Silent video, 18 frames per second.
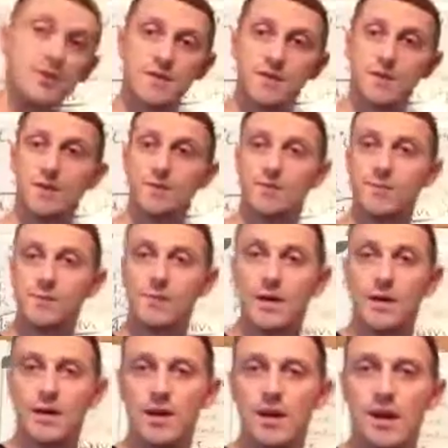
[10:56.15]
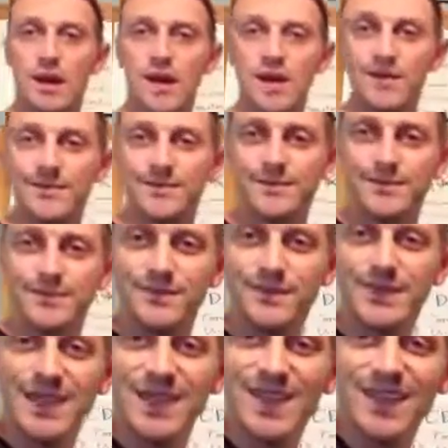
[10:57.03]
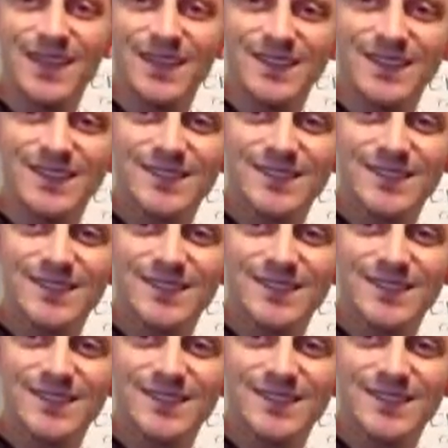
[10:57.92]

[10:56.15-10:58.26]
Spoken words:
soon. All right, take care.